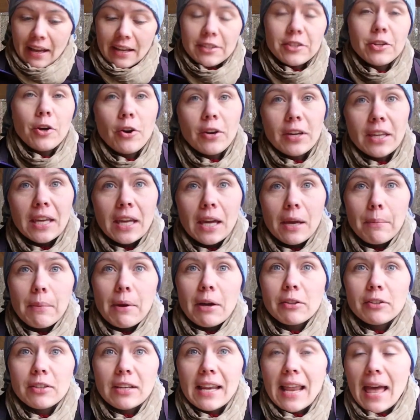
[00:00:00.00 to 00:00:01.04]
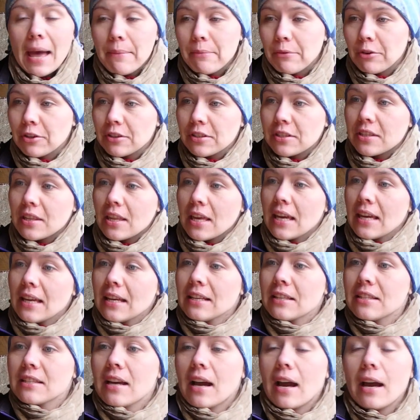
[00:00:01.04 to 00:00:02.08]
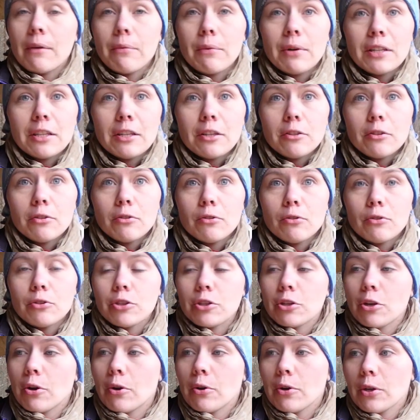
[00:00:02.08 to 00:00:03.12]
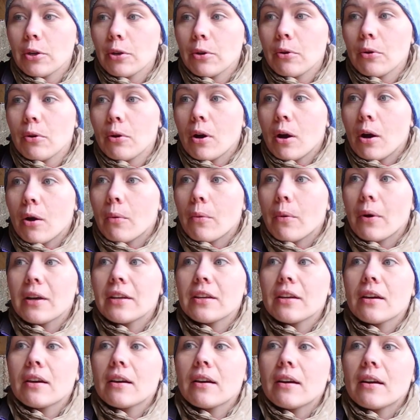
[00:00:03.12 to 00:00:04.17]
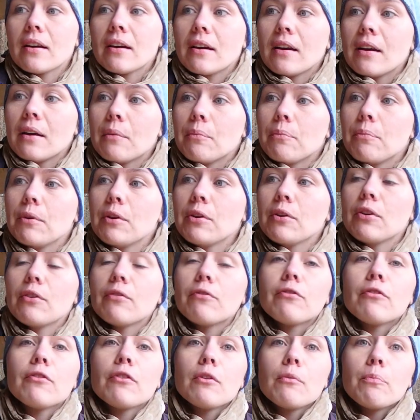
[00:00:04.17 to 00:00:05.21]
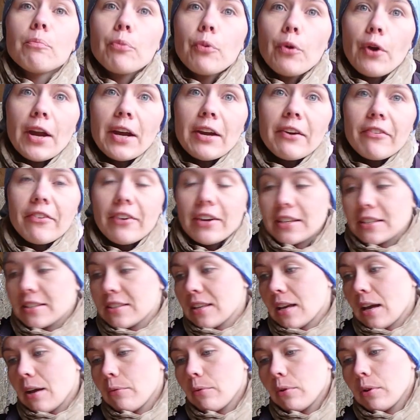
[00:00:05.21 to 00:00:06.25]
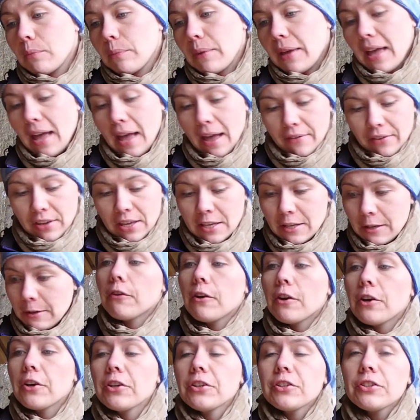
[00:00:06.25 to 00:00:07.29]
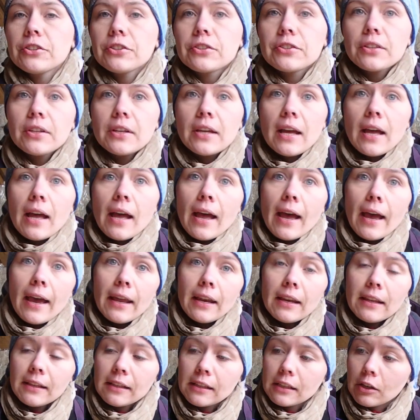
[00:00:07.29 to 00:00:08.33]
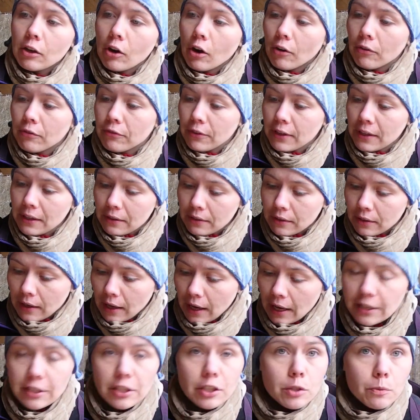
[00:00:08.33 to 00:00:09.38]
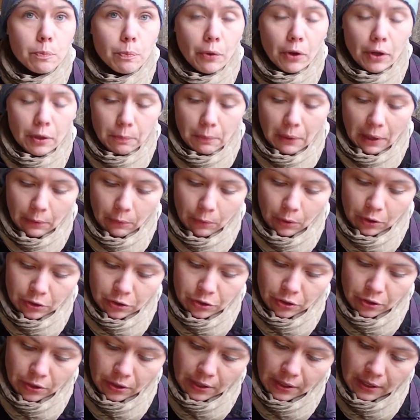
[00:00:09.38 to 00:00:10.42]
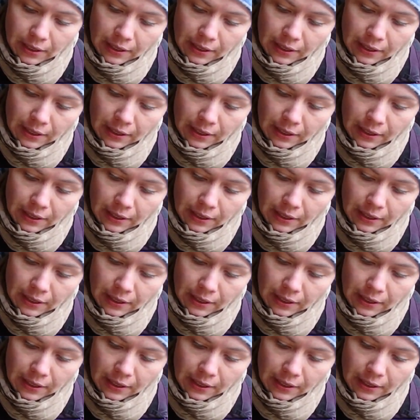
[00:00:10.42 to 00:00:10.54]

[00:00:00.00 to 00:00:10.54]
Talking about glamorous things, I wanted to show you what a beautiful breakfast I will be having. First, a little coffee. I just boiled my water.